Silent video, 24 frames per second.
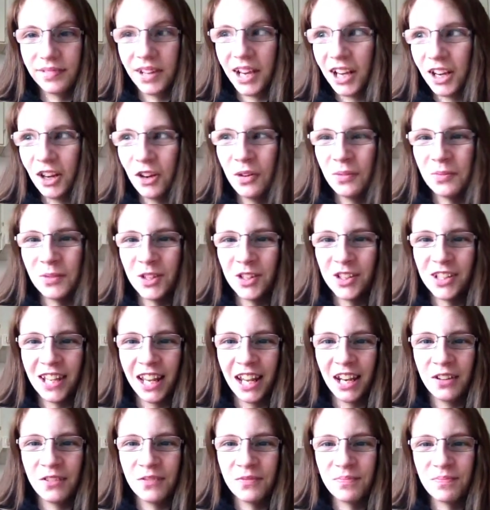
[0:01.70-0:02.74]
I know I'm just
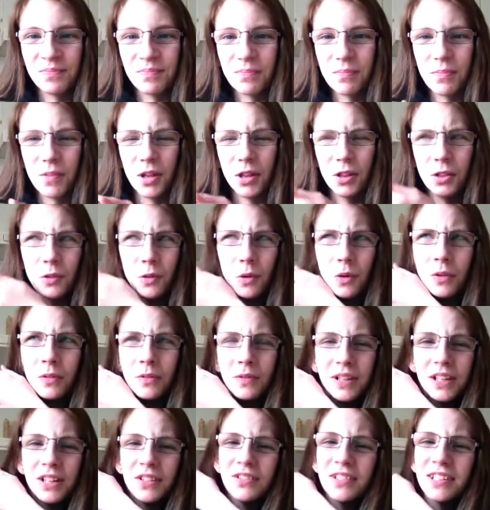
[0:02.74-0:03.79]
kind of throwing
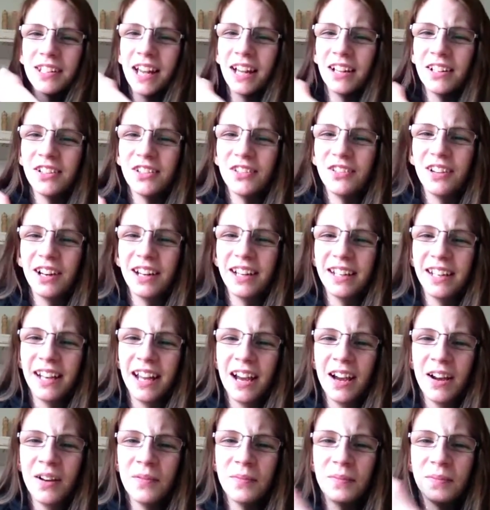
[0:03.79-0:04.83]
videos at you right
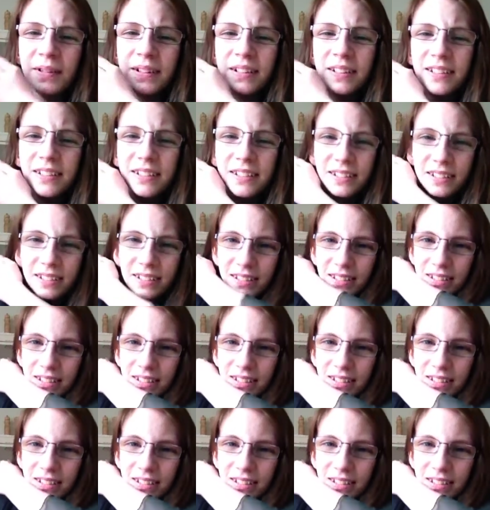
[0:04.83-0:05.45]
now, but